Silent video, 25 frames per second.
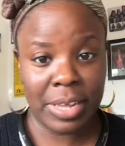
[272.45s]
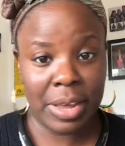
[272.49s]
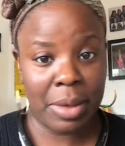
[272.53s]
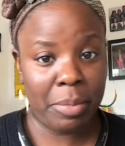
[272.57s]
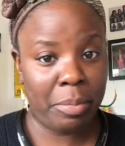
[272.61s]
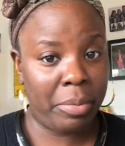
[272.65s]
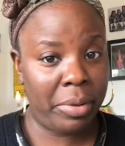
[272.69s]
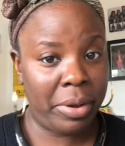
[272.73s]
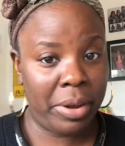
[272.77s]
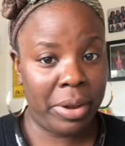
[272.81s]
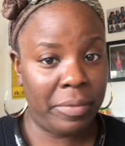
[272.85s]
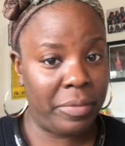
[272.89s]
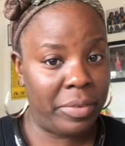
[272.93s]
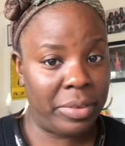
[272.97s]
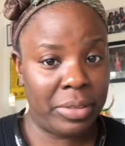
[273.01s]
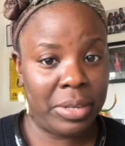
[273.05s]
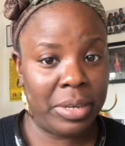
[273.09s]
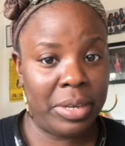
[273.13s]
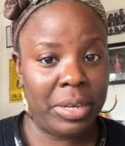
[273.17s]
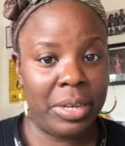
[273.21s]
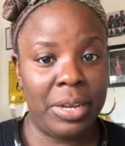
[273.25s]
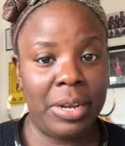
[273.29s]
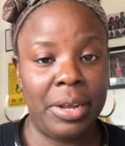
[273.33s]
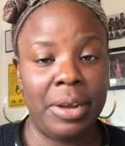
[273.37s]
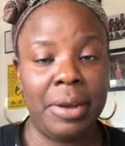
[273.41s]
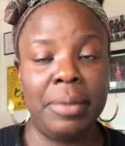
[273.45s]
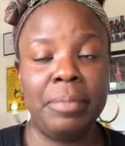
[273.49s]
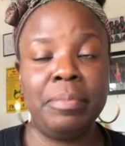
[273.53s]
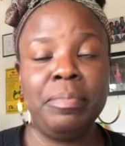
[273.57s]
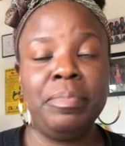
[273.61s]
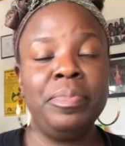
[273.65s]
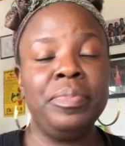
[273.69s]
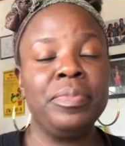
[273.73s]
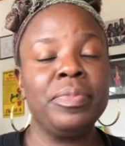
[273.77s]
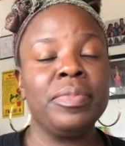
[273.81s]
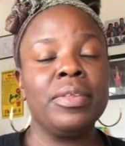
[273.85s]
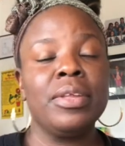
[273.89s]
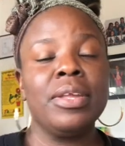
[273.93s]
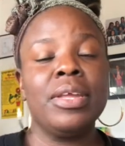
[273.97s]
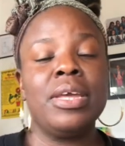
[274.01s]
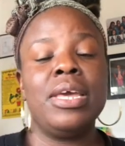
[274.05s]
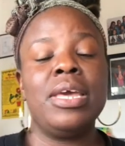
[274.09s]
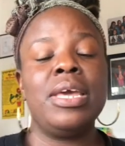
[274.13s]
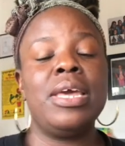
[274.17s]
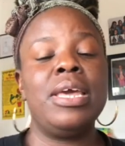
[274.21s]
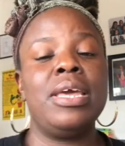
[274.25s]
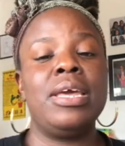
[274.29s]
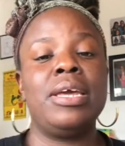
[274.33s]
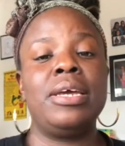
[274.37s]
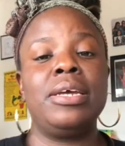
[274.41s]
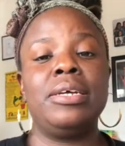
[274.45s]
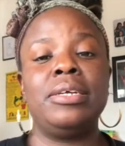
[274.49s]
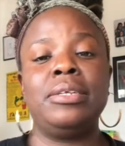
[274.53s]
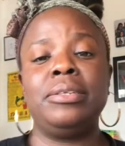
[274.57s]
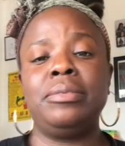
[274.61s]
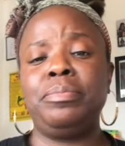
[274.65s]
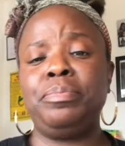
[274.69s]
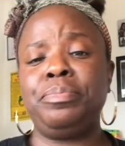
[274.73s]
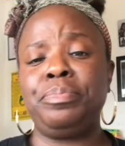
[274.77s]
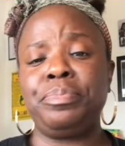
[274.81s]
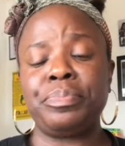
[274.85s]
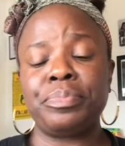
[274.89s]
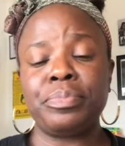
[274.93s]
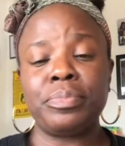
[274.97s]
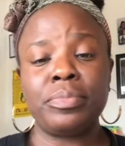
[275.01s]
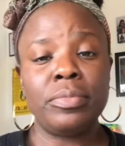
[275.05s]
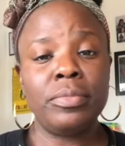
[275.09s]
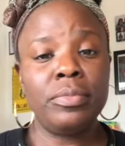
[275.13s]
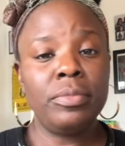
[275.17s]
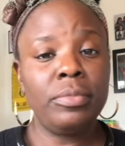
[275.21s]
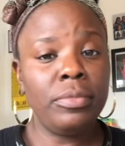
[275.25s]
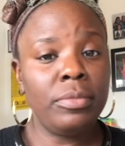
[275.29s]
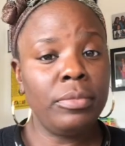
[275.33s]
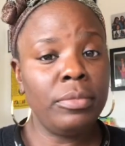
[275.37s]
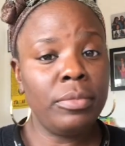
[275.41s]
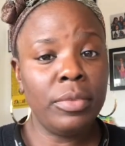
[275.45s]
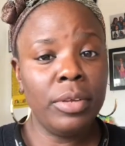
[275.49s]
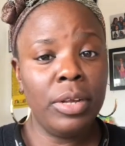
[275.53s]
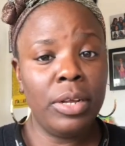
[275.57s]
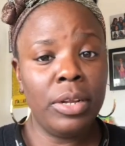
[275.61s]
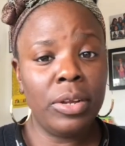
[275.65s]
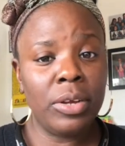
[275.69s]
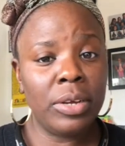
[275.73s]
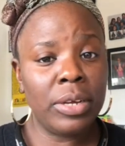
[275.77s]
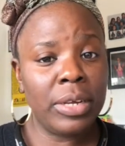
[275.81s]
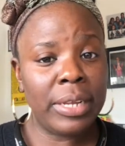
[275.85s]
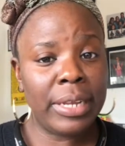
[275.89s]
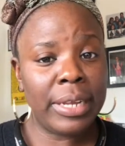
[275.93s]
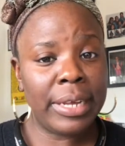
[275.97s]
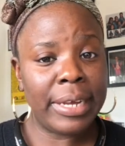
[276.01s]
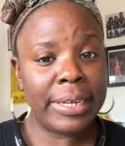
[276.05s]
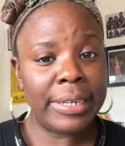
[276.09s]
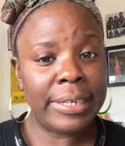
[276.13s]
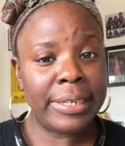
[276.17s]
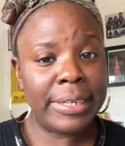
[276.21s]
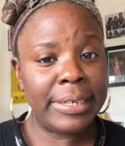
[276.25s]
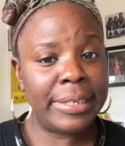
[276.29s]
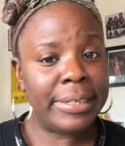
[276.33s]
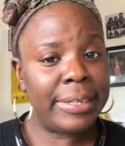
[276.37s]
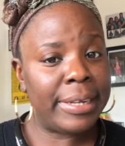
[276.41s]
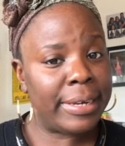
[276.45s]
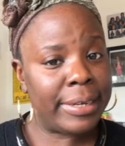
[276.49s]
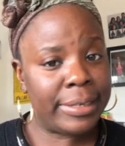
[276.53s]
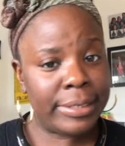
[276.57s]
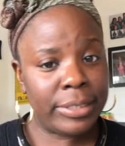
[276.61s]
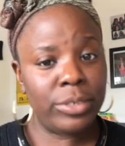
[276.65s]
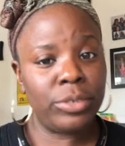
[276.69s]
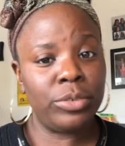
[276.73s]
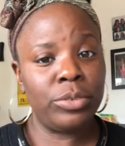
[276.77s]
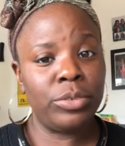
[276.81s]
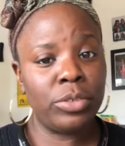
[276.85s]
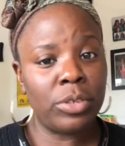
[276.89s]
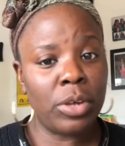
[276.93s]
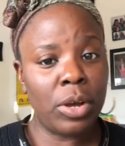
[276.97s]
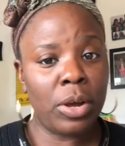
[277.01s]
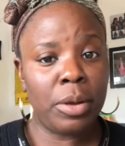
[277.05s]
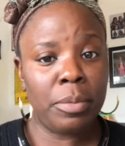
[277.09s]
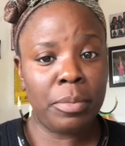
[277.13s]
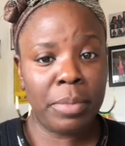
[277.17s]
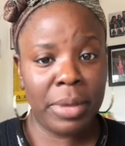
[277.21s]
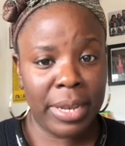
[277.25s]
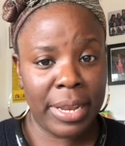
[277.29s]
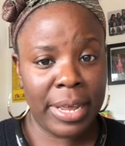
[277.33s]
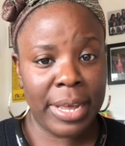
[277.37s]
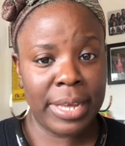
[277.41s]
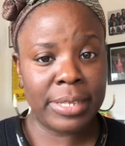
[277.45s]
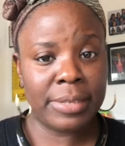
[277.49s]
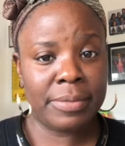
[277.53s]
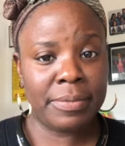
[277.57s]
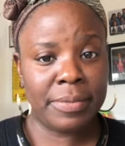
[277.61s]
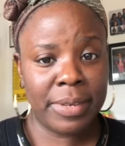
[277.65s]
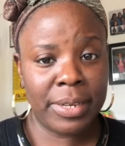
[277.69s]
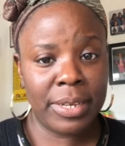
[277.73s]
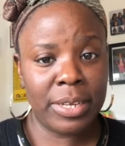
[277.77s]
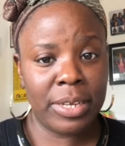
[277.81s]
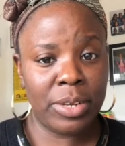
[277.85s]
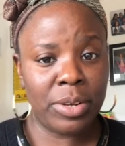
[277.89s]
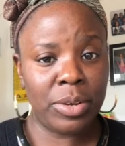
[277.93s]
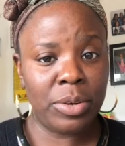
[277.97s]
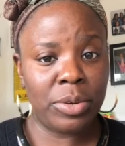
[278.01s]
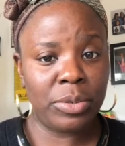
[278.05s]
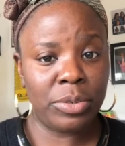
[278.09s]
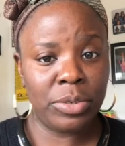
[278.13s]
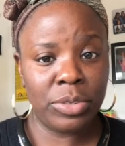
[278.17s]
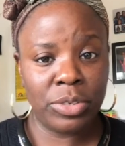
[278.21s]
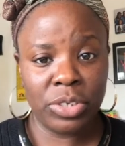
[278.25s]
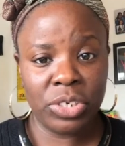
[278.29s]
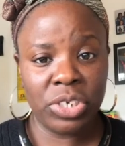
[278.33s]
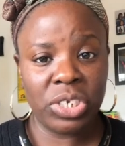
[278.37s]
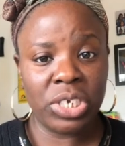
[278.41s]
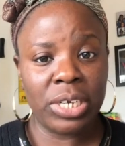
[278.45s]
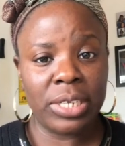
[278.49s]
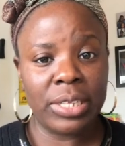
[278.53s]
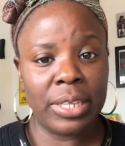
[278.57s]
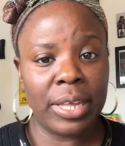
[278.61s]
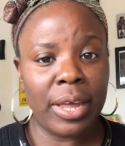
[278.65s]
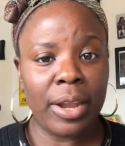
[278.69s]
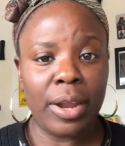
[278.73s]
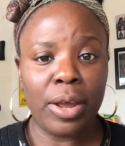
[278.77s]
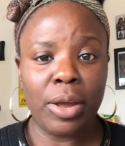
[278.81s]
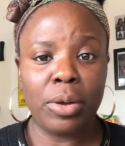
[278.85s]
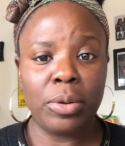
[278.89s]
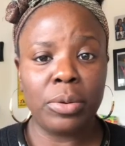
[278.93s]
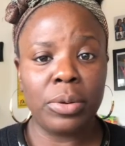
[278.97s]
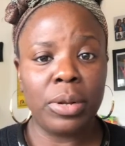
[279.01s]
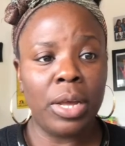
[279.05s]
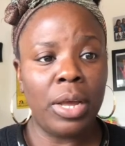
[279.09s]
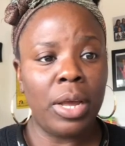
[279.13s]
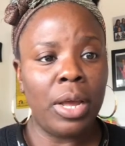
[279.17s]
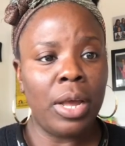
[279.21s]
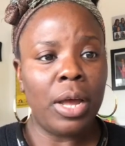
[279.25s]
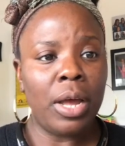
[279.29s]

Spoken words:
I put everything in there, and luckily I did that. You saw in my last video, you could check that out,